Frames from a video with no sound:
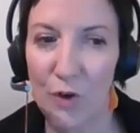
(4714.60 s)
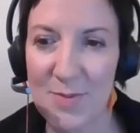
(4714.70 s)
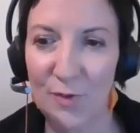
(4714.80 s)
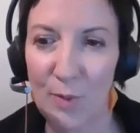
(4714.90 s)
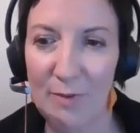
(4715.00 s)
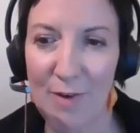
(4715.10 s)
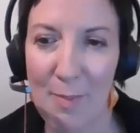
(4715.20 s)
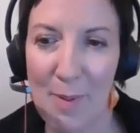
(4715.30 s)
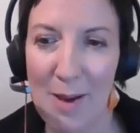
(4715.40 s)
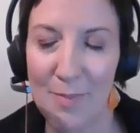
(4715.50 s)
got, just before we
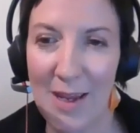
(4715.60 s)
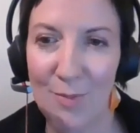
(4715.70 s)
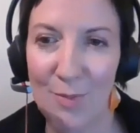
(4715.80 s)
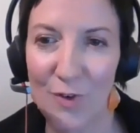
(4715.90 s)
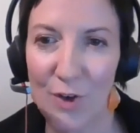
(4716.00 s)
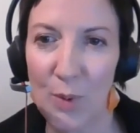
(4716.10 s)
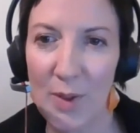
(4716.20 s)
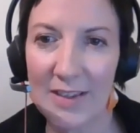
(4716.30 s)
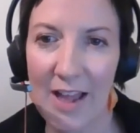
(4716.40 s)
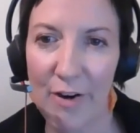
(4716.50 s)
wrap up, Megan, we've got
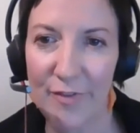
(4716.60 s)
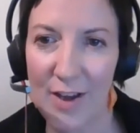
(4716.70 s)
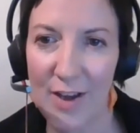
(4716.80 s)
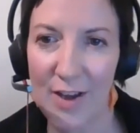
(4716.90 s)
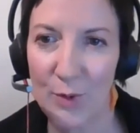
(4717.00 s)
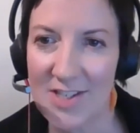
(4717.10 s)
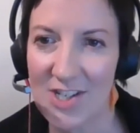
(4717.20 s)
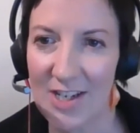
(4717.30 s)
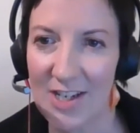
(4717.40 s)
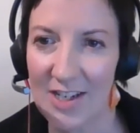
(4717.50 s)
a quick clarifying
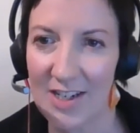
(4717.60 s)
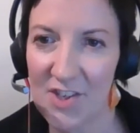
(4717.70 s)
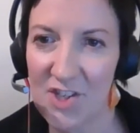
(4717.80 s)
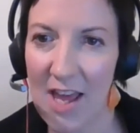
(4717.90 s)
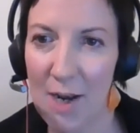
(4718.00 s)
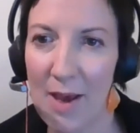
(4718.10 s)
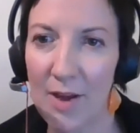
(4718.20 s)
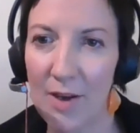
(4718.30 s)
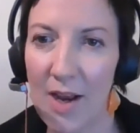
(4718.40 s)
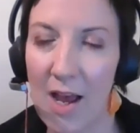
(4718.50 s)
question in the chat
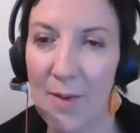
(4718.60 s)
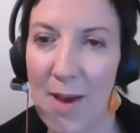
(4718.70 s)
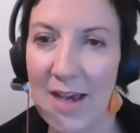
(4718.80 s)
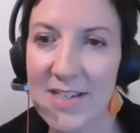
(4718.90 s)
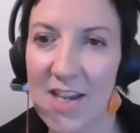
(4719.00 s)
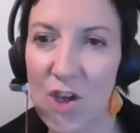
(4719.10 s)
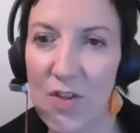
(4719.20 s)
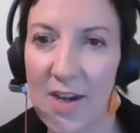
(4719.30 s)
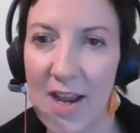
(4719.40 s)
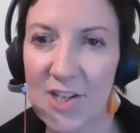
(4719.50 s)
about um,
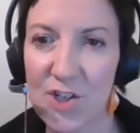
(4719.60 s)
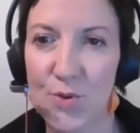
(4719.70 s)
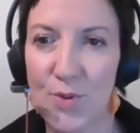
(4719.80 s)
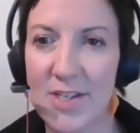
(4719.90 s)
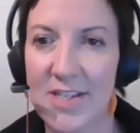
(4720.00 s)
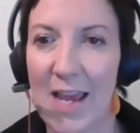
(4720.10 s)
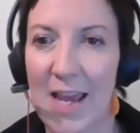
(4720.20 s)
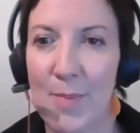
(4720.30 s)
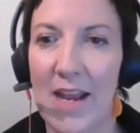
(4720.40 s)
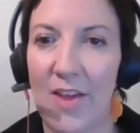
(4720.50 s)
asking you the national
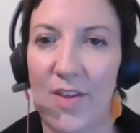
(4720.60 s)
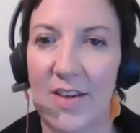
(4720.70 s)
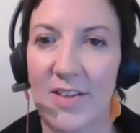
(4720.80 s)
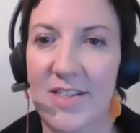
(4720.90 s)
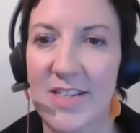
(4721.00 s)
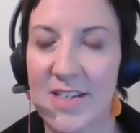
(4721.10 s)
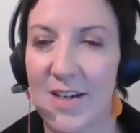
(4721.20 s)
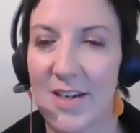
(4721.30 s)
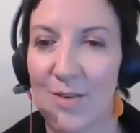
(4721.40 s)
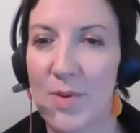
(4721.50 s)
statement in
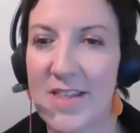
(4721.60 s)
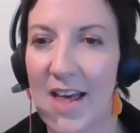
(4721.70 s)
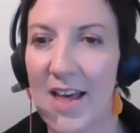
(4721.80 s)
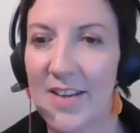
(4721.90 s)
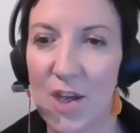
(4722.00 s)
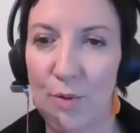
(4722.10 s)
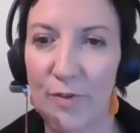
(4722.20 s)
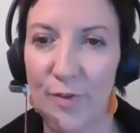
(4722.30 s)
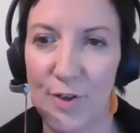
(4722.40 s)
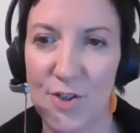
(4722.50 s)
ethics. What was that that
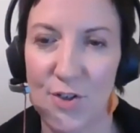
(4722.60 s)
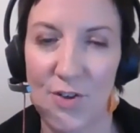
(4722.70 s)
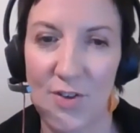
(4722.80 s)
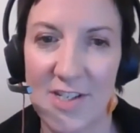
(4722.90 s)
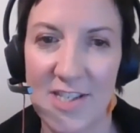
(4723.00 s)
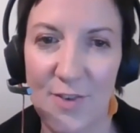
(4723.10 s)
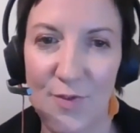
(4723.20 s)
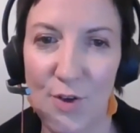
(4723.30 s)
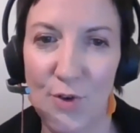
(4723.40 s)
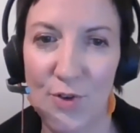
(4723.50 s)
you referred to? Just
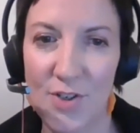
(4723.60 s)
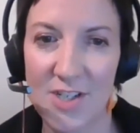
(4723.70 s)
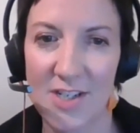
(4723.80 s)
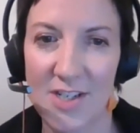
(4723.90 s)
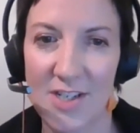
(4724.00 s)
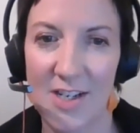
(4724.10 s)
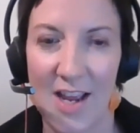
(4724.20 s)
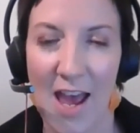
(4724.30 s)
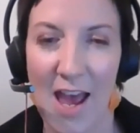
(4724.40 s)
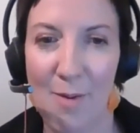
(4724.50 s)
if you could
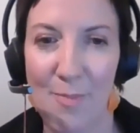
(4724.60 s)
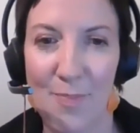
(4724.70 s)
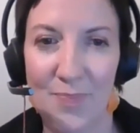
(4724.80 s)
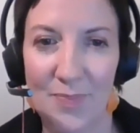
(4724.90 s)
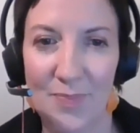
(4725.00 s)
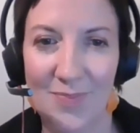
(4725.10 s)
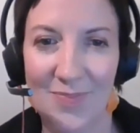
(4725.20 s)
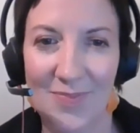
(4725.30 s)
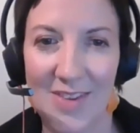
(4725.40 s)
um,